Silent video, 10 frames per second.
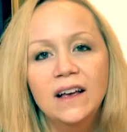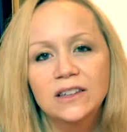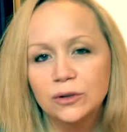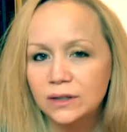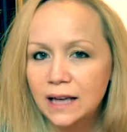
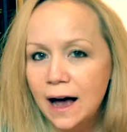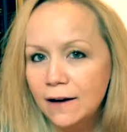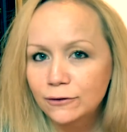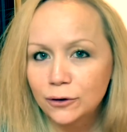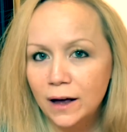So it's
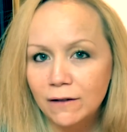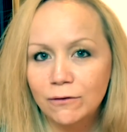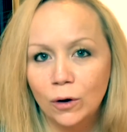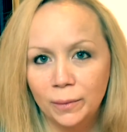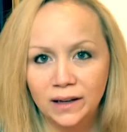after that
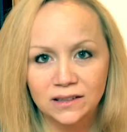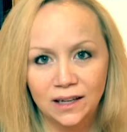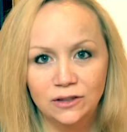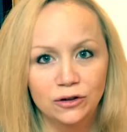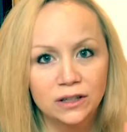forming stage.